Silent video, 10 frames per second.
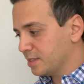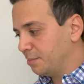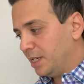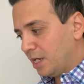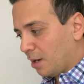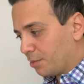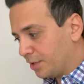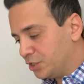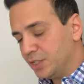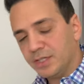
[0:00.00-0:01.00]
and media
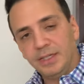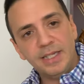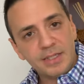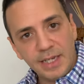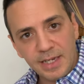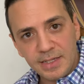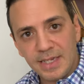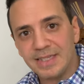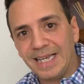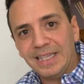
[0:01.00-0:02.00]
operations in this case
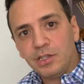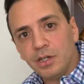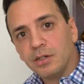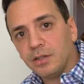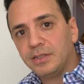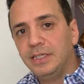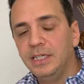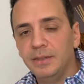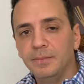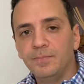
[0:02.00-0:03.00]
is the internal
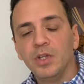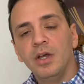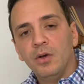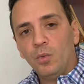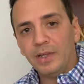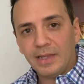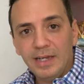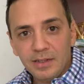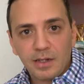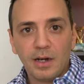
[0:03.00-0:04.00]
team
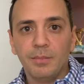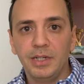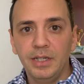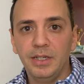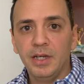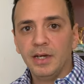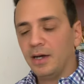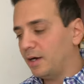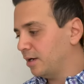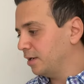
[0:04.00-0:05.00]
within the company
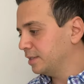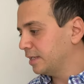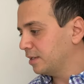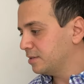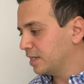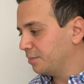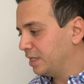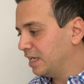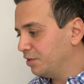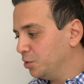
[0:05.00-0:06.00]
uh, that is going to be
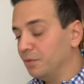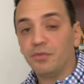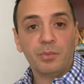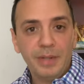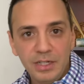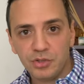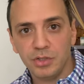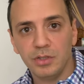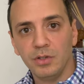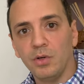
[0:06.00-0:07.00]
giving you
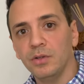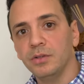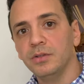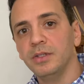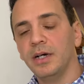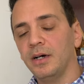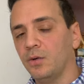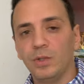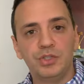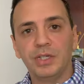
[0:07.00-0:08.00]
information on uh,
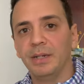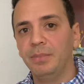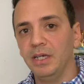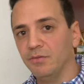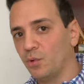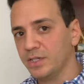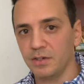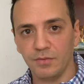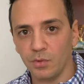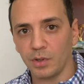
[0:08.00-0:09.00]
what you can be
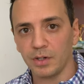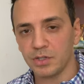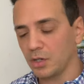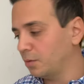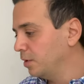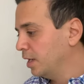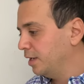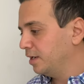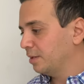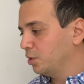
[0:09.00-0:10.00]
invoicing for. So,
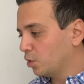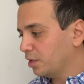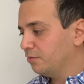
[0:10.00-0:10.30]
you're going to be working